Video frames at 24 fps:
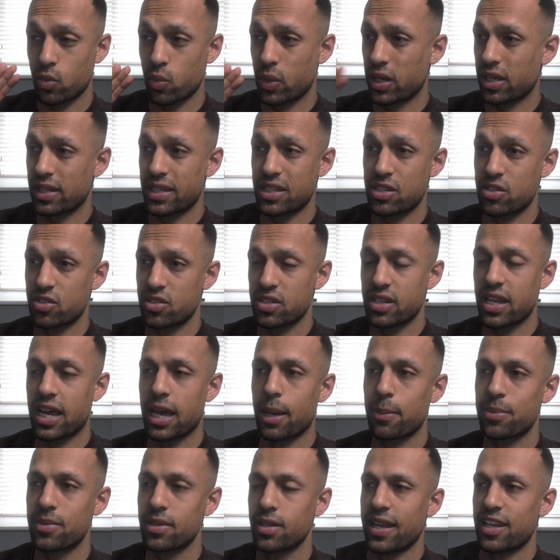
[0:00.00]
quickly just
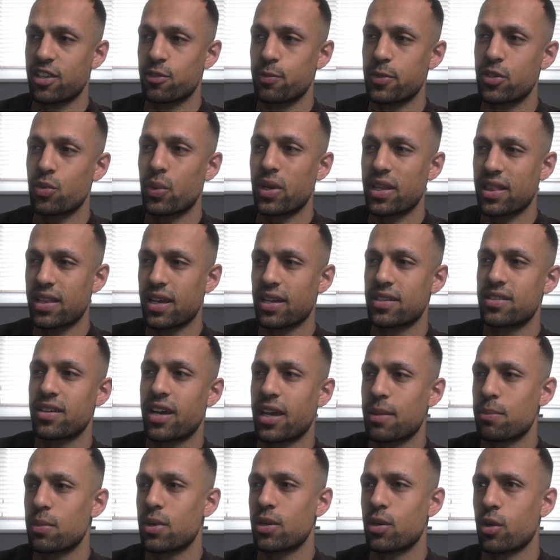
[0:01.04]
napped. And it's between that
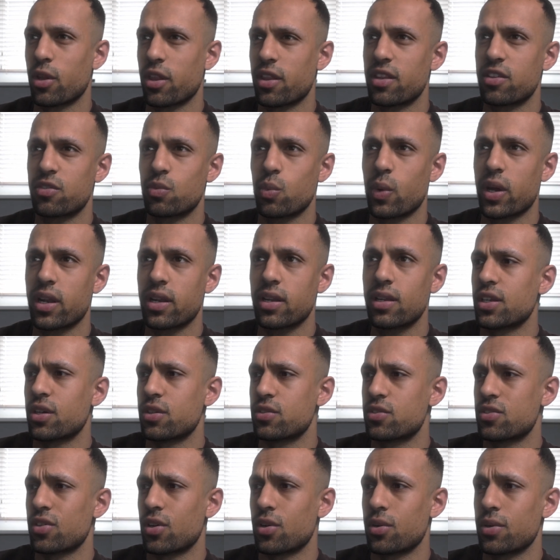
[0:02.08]
time window that this went,
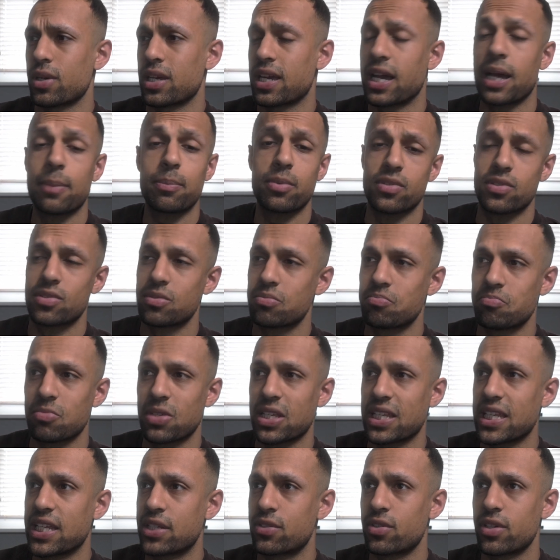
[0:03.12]
and so it happens.
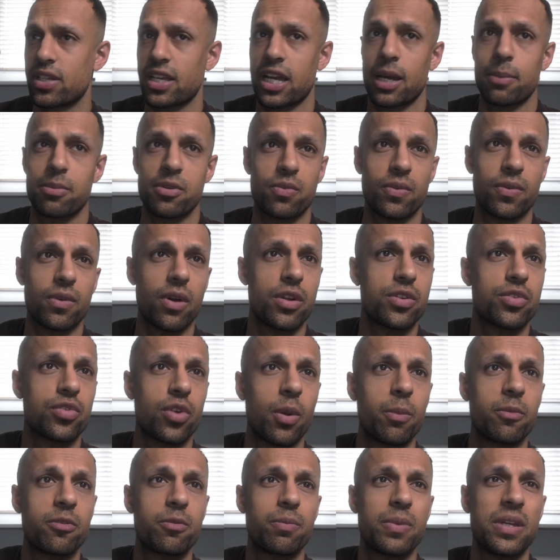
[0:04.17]
It literally happens. We've got
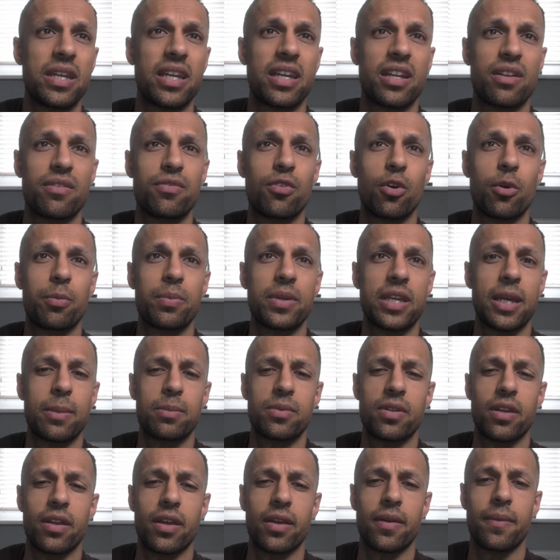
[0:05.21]
Trump speaking at 4 p.m.
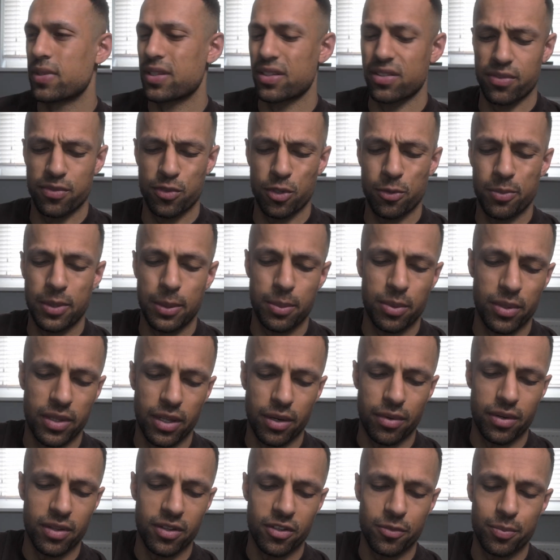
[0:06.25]
today. There's a few people that
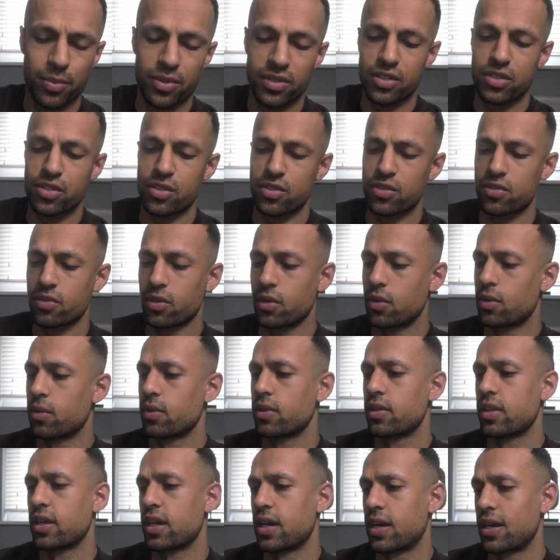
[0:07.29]
are in this position, so
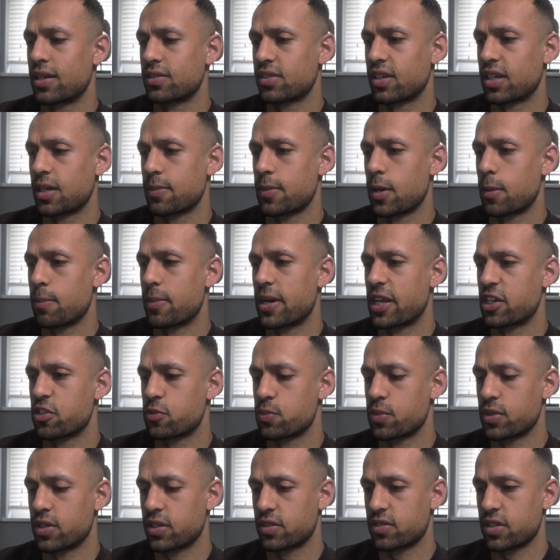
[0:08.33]
they're asking about
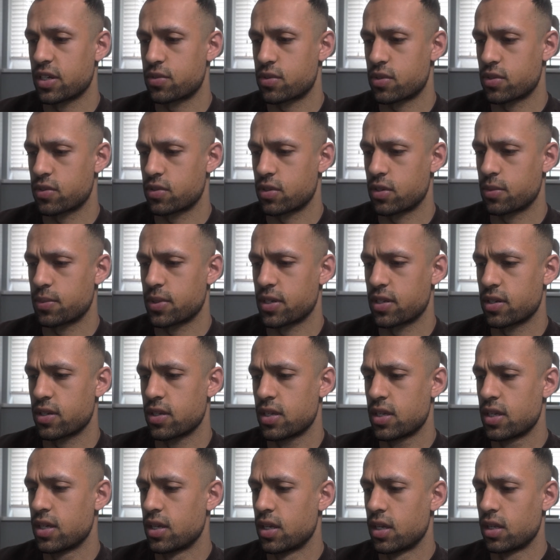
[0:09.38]
management, etc. So I'm going to
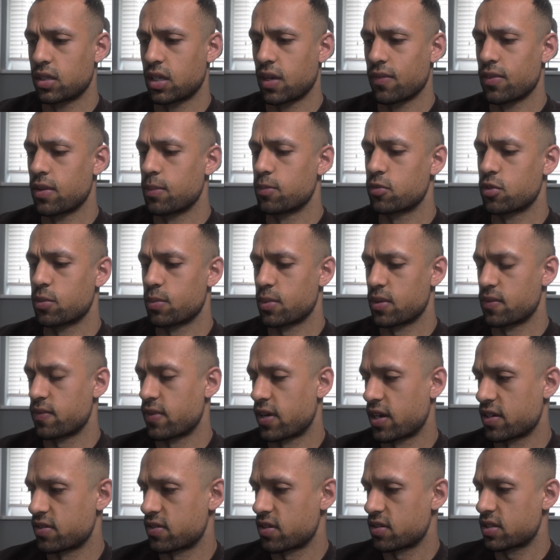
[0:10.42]
give them some
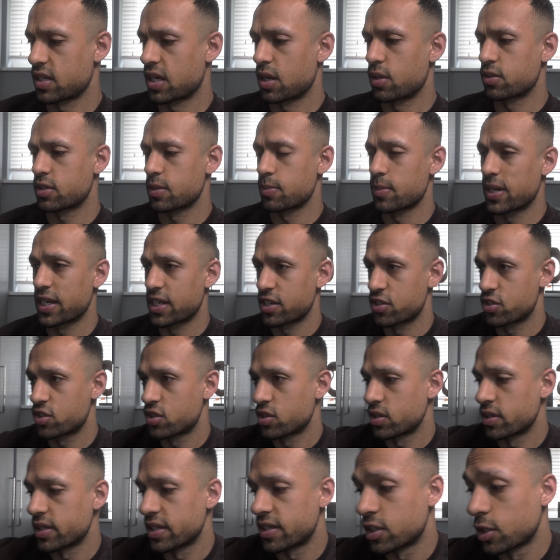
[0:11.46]
advice as to how to manage
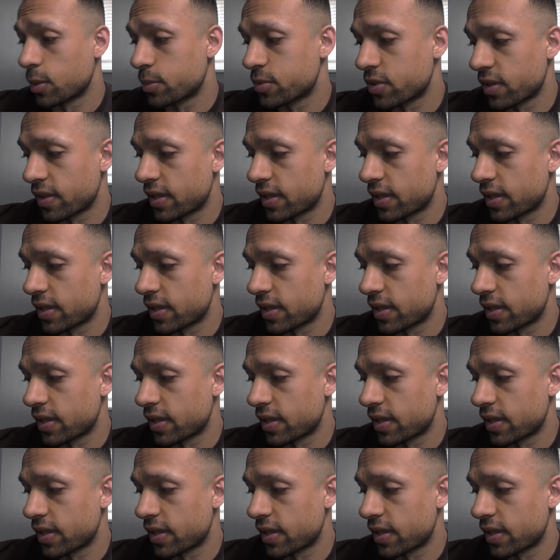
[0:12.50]
leading up to